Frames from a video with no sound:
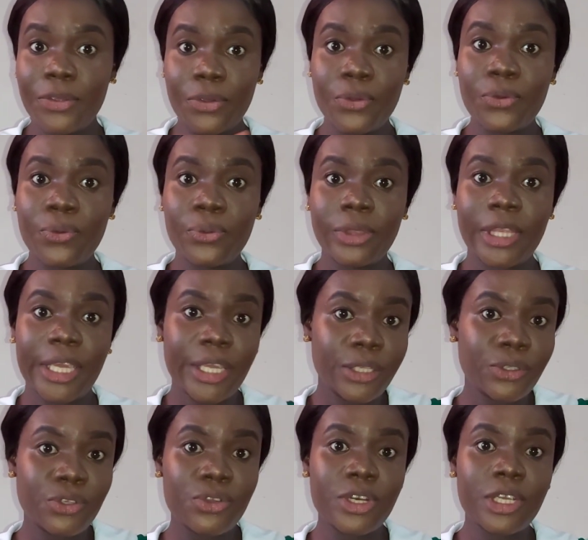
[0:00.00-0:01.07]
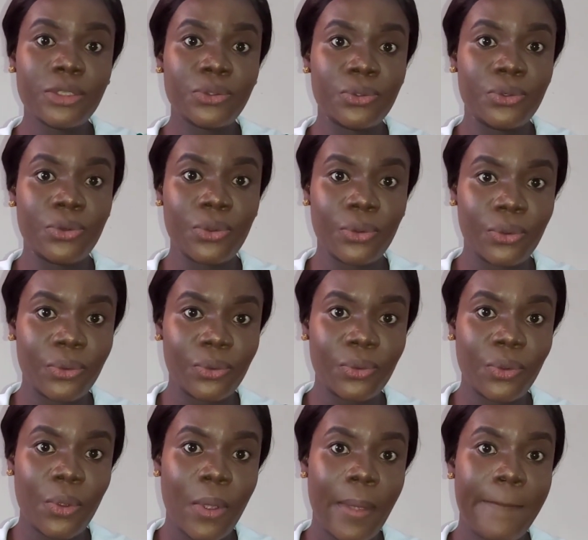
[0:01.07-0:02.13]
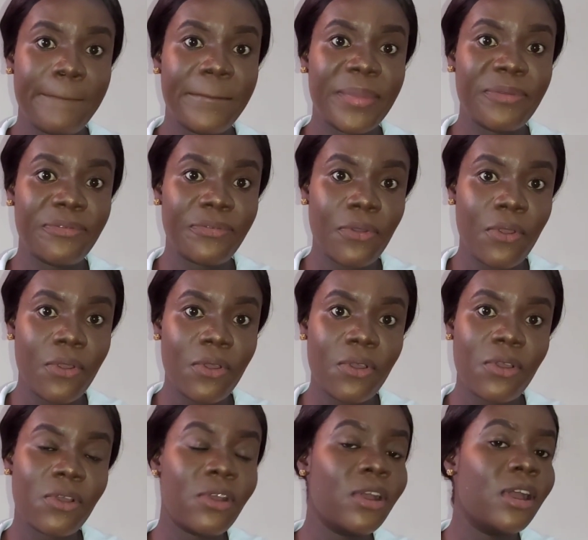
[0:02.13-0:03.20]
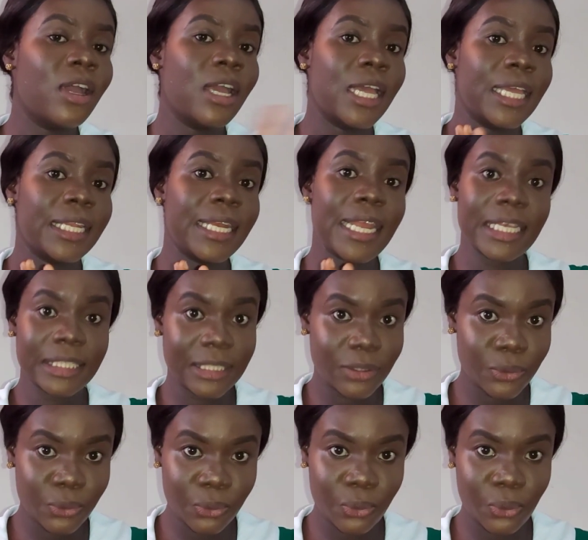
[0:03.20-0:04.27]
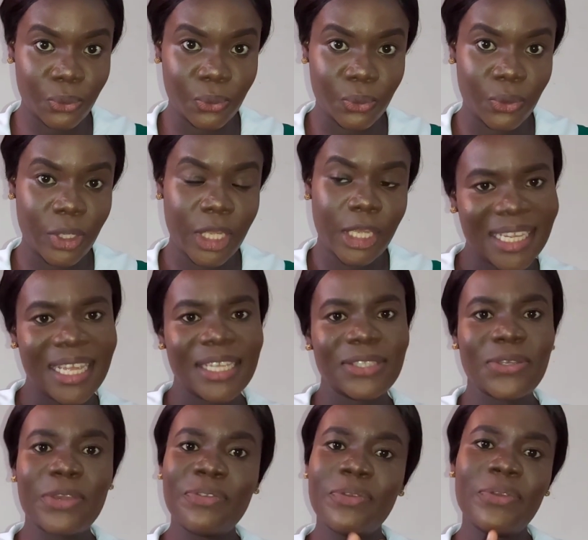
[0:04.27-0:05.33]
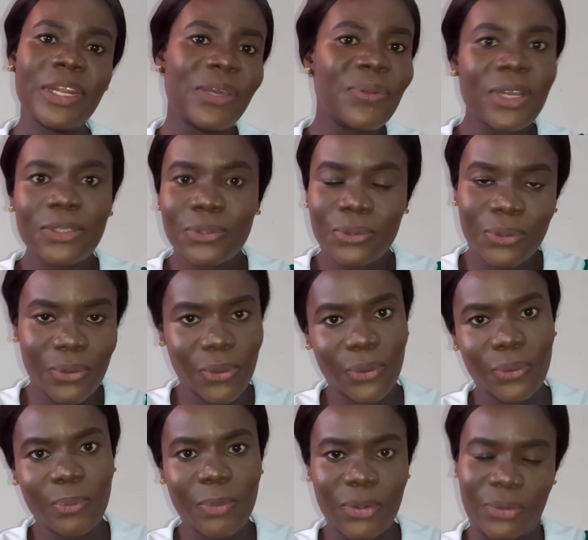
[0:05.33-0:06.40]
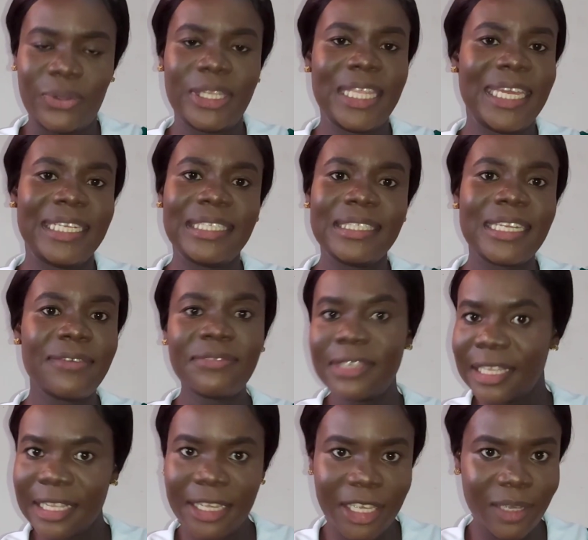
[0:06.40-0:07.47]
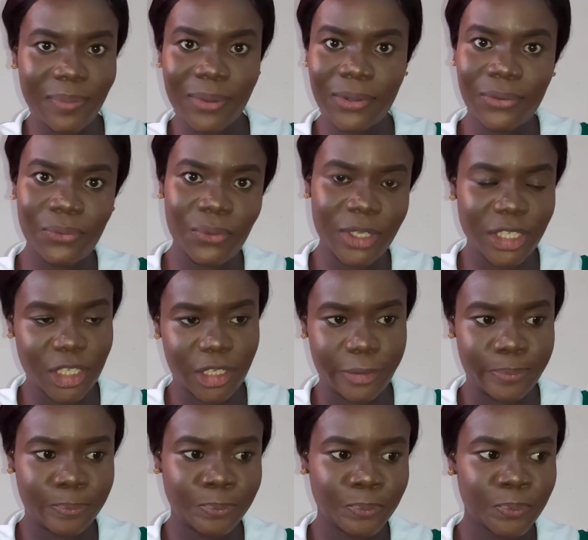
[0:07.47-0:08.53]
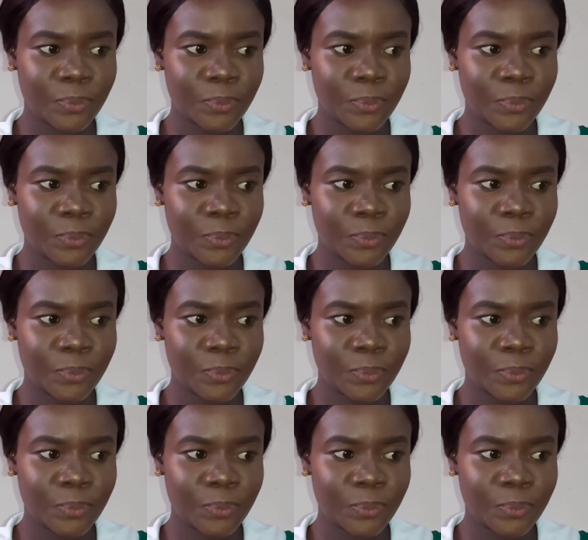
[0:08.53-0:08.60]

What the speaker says: you things you need to know before nursing school. So if you really want to know more, then definitely keep on watching.